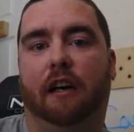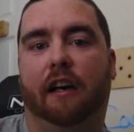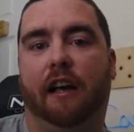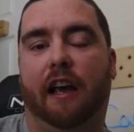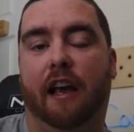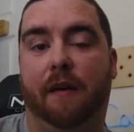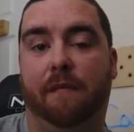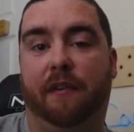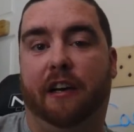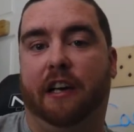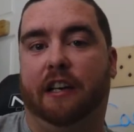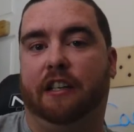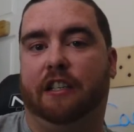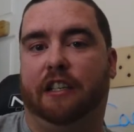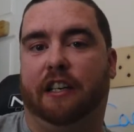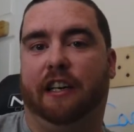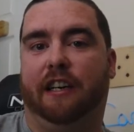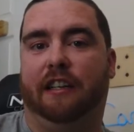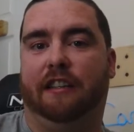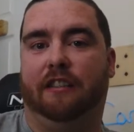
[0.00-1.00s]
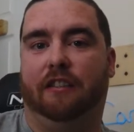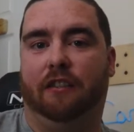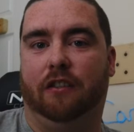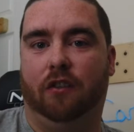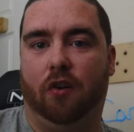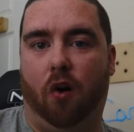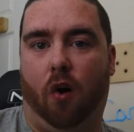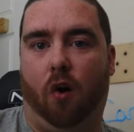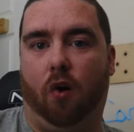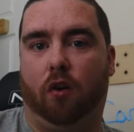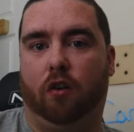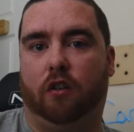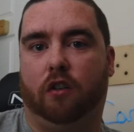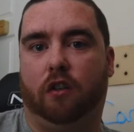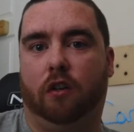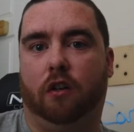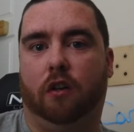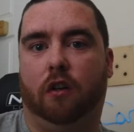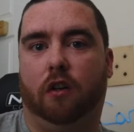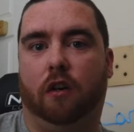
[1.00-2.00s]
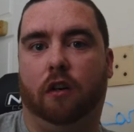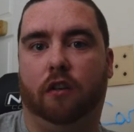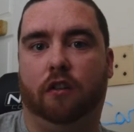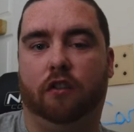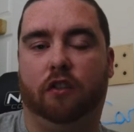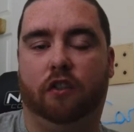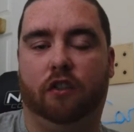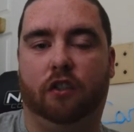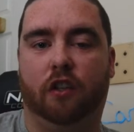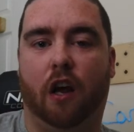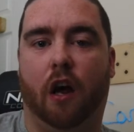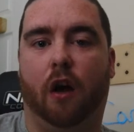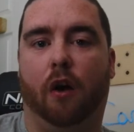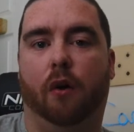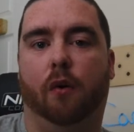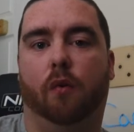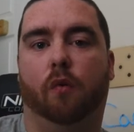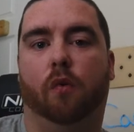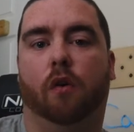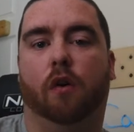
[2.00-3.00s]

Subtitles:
image is not. So